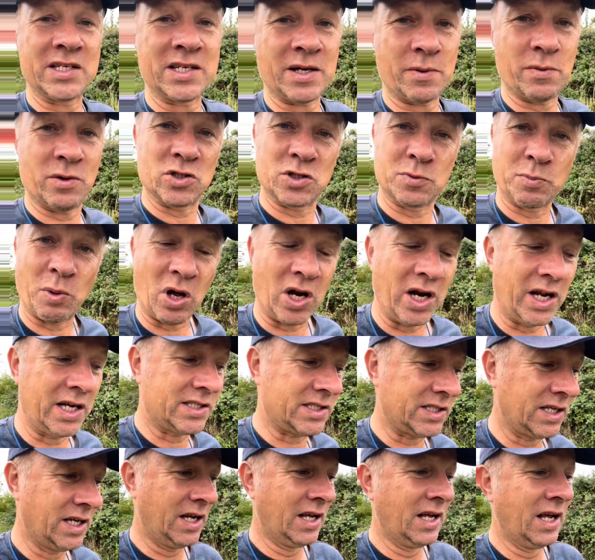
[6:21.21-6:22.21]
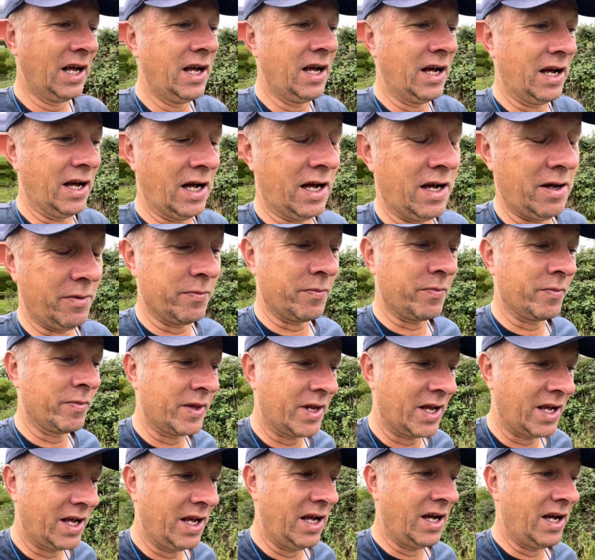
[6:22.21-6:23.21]
they were spotless. Um,
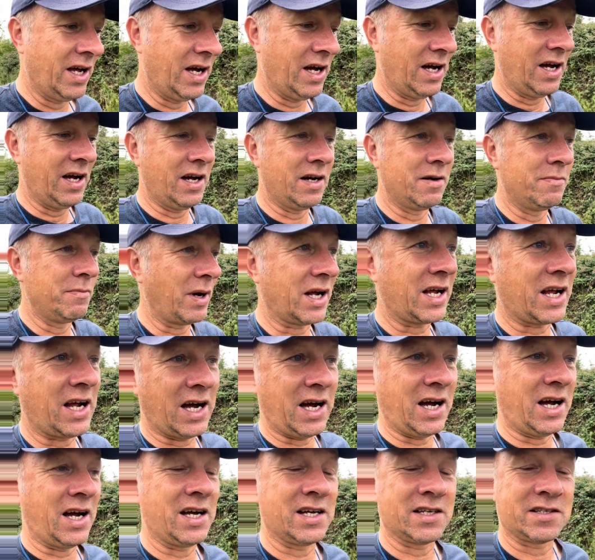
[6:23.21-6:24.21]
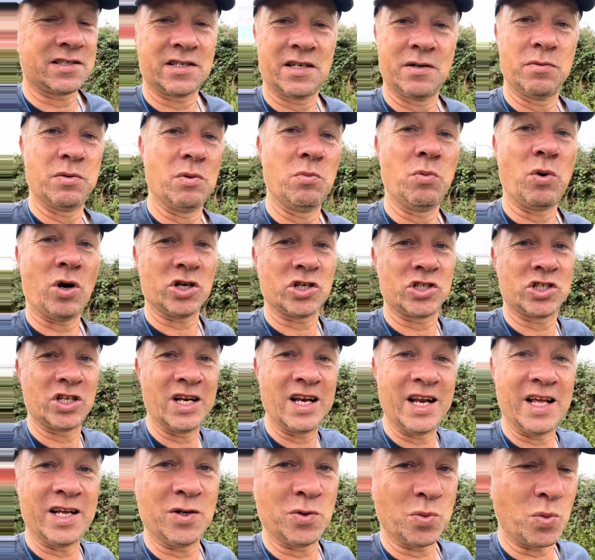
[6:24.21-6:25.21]
and my cars were washed at
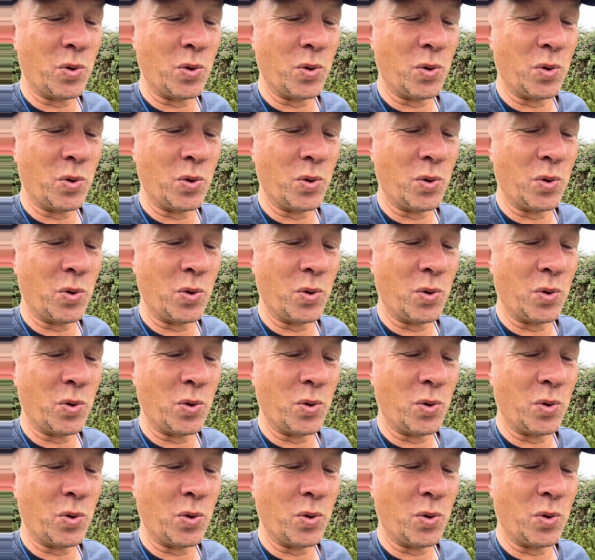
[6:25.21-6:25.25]
least